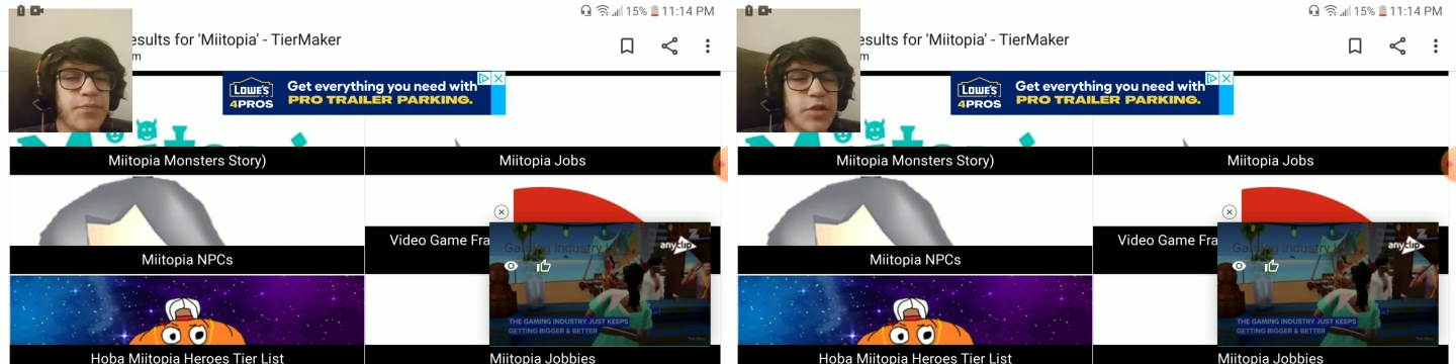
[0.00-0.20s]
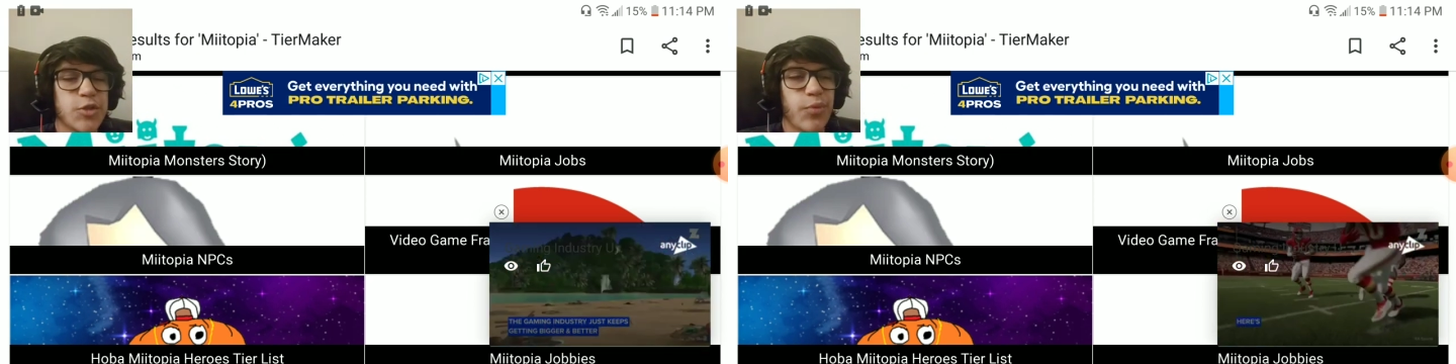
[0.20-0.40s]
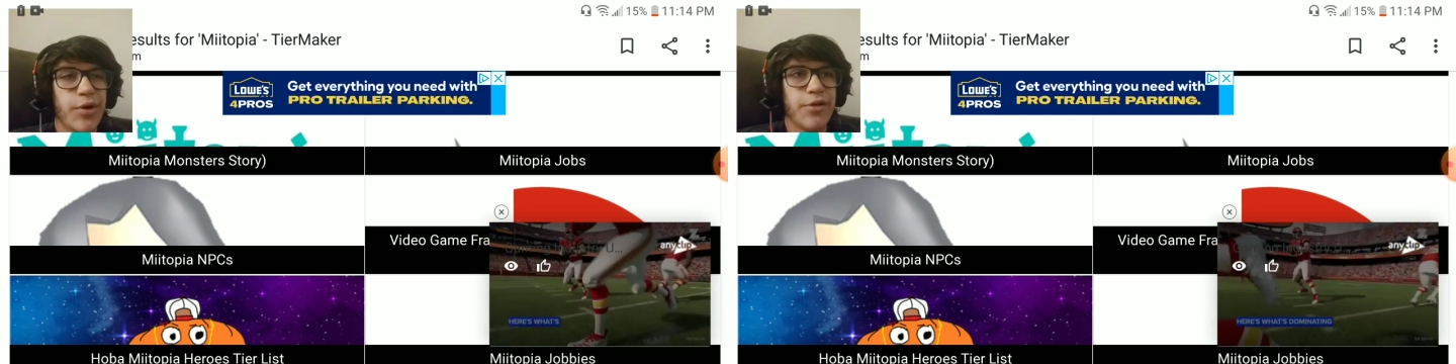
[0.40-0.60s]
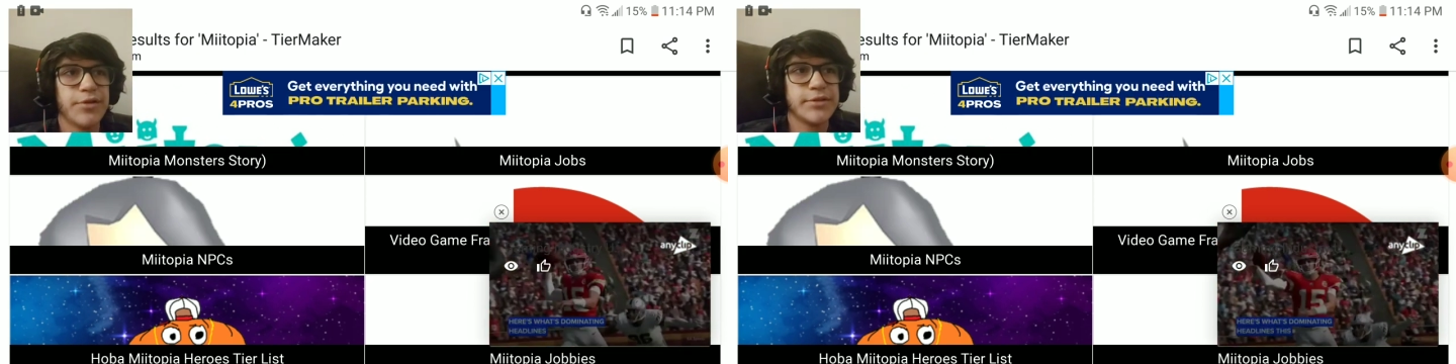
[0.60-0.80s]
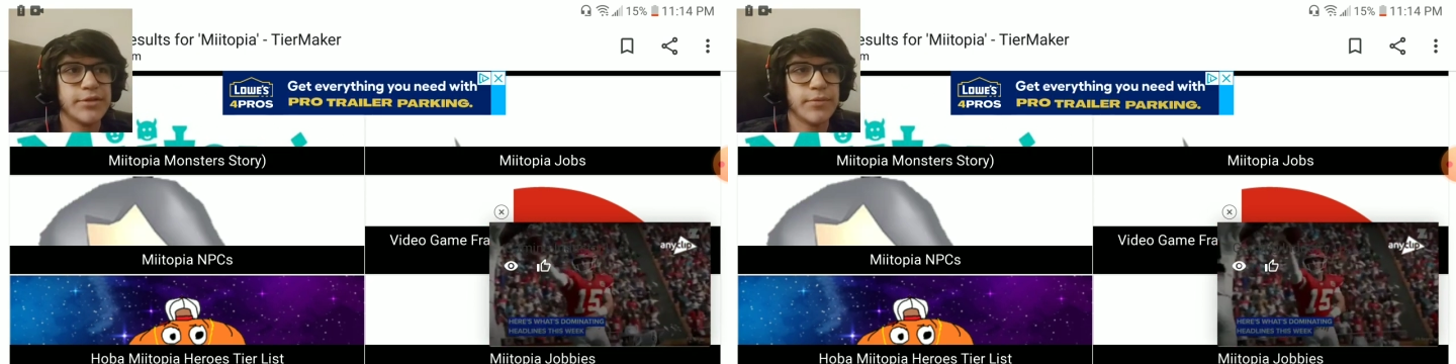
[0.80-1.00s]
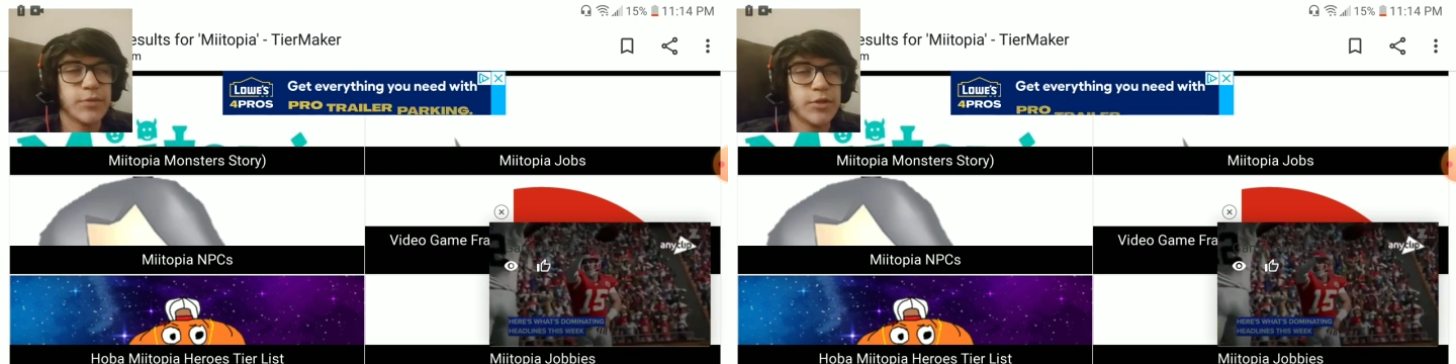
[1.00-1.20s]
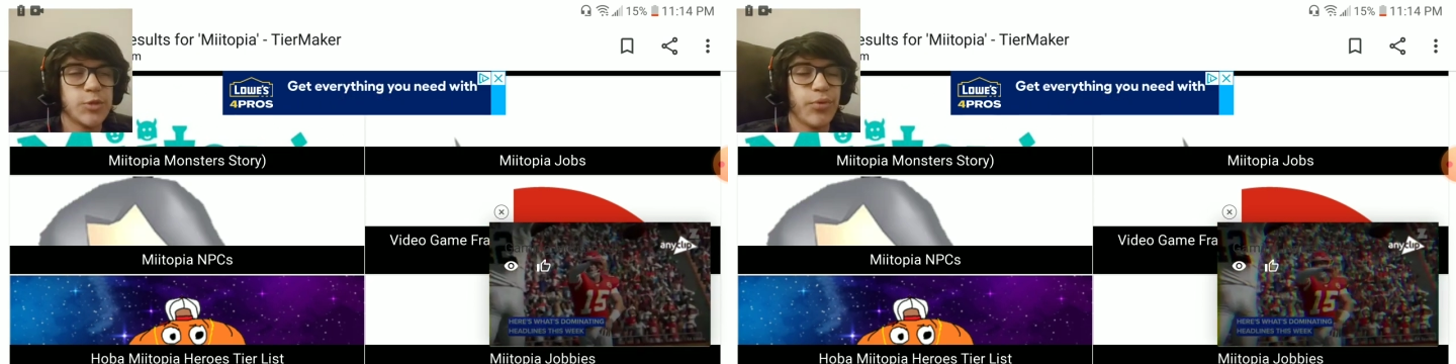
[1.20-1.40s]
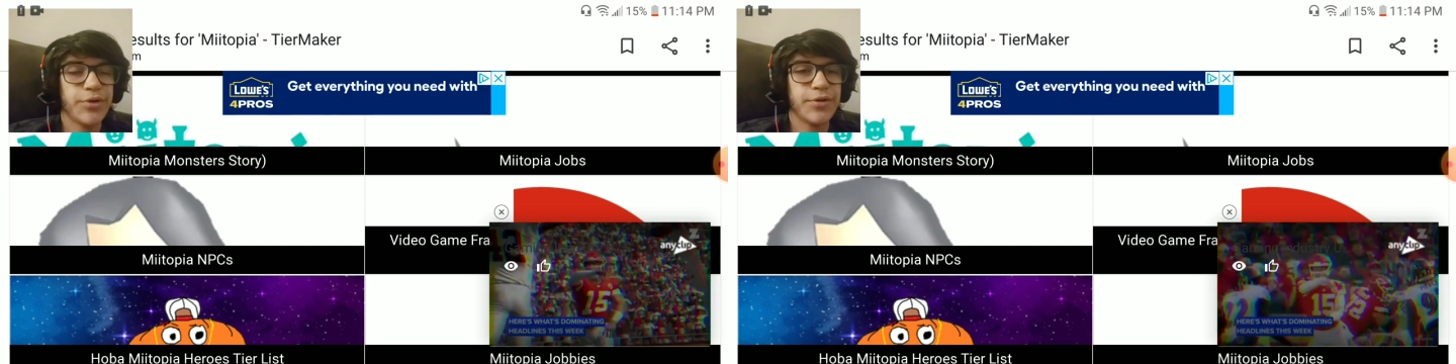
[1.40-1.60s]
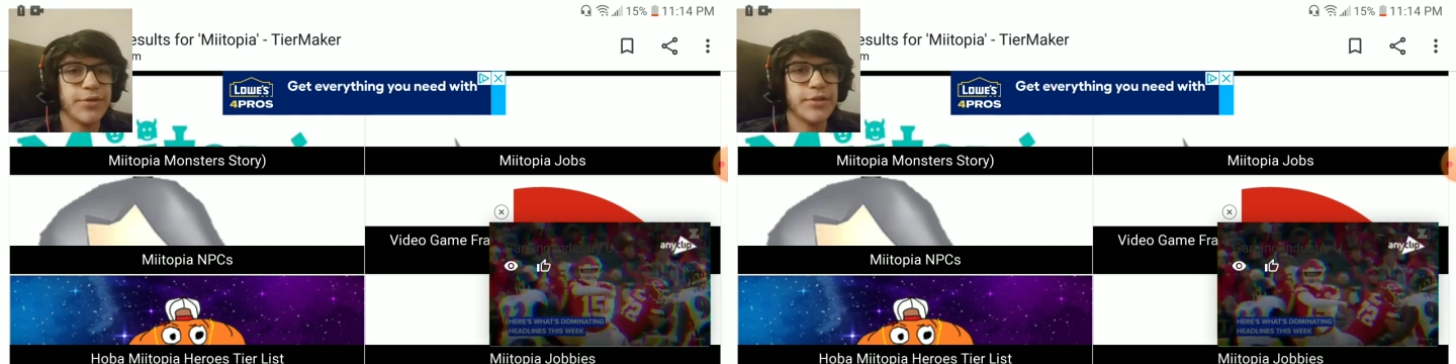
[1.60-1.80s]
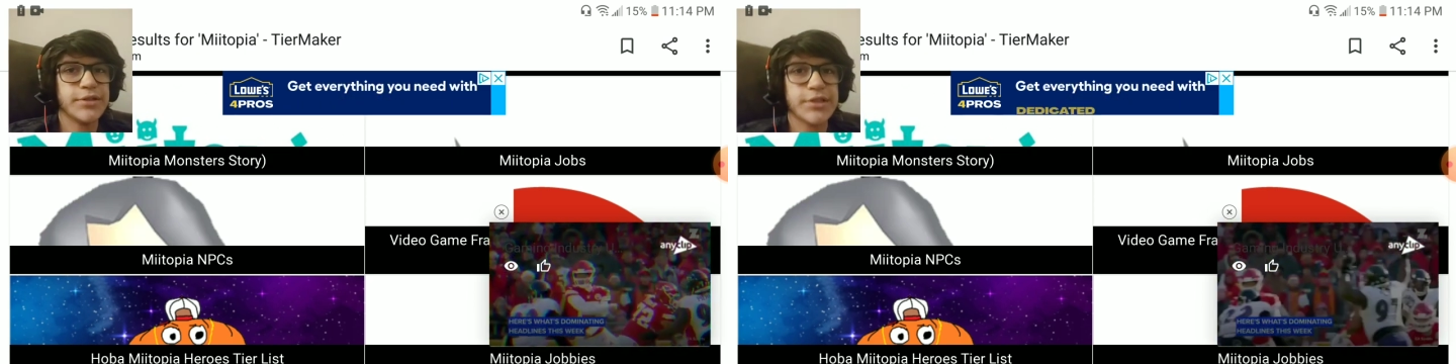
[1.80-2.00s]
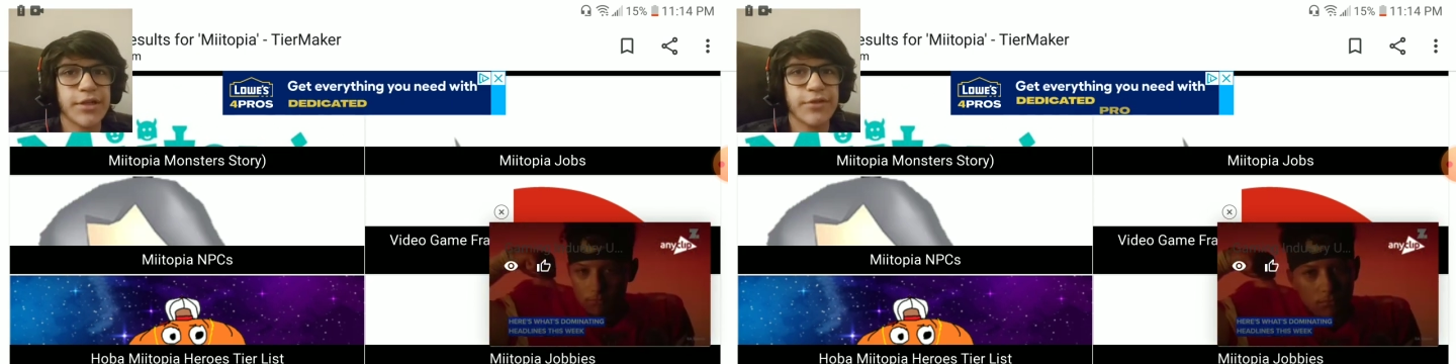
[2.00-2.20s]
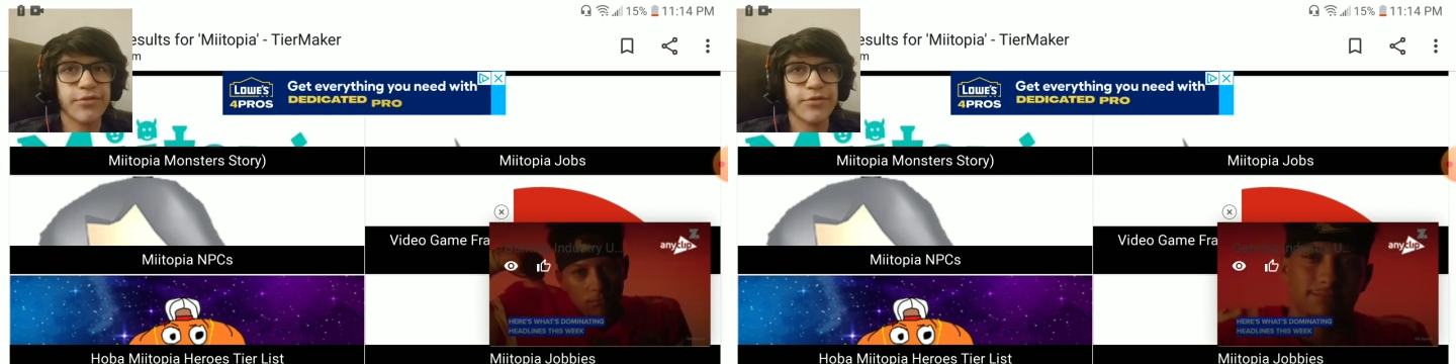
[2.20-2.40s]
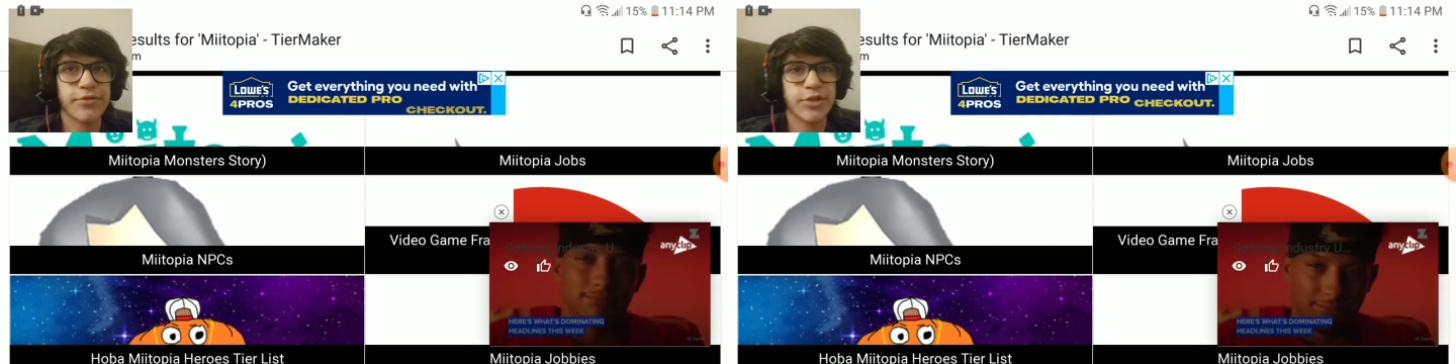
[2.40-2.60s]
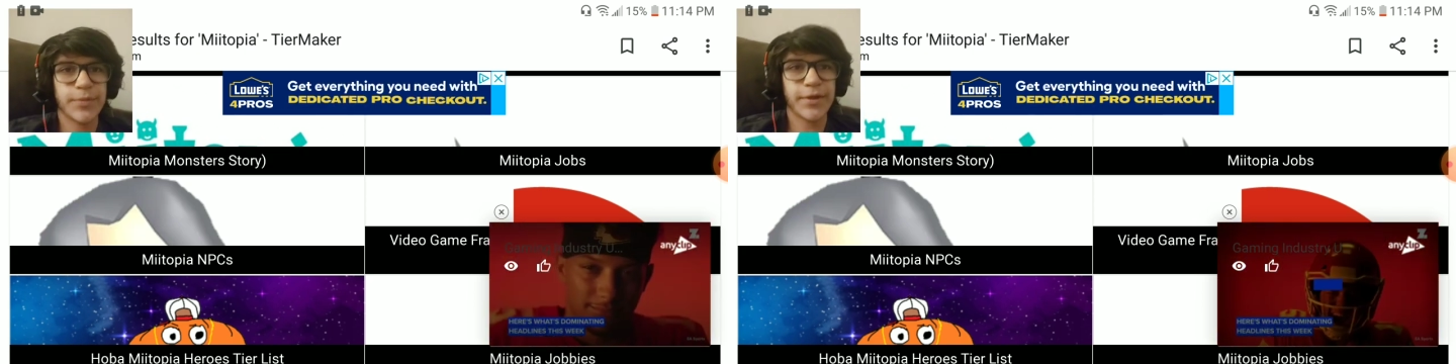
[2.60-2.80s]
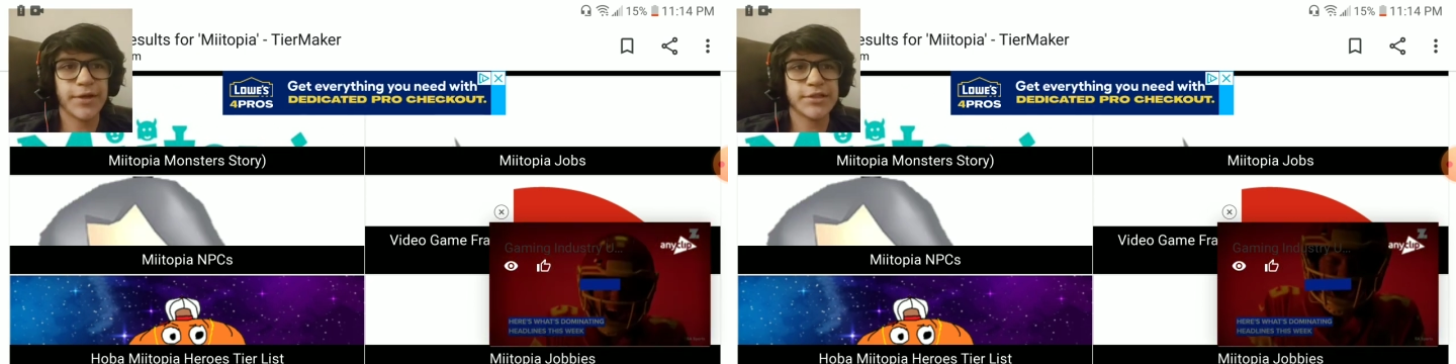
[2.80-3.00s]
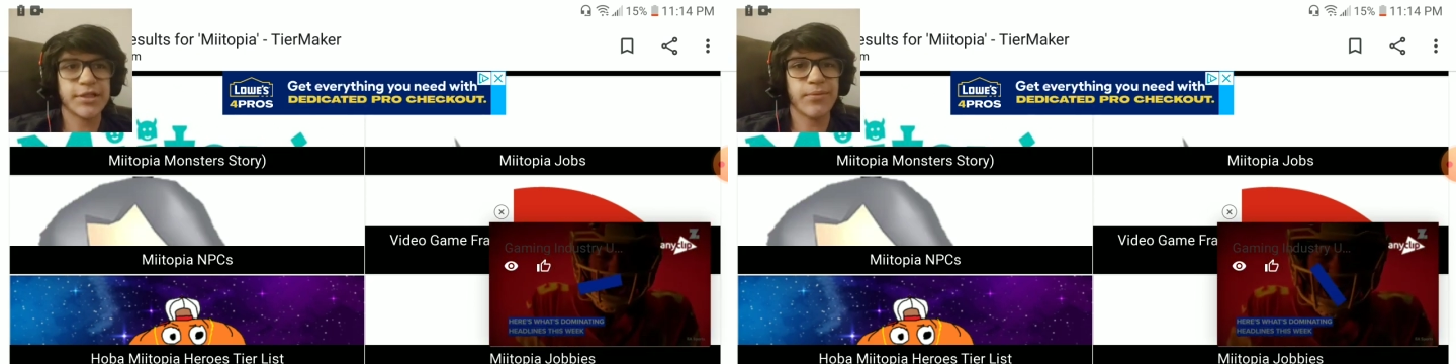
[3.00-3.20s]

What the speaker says: spoiled and stuff, you should probably stop